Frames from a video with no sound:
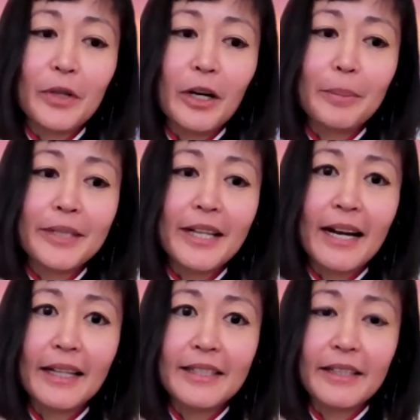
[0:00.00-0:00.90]
our
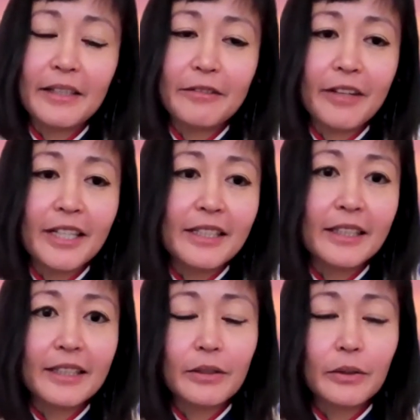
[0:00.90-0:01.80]
PIs that are
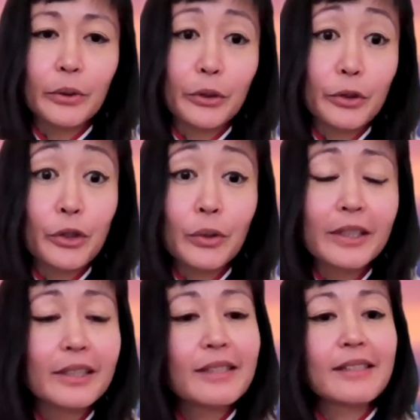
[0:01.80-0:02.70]
funded or your
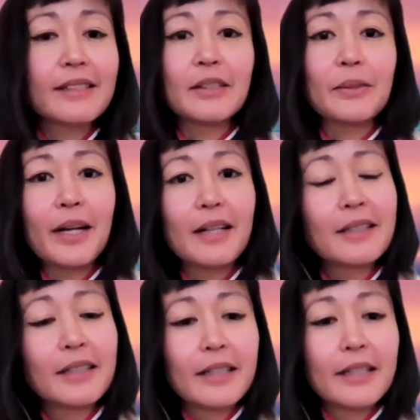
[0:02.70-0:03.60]
students as well.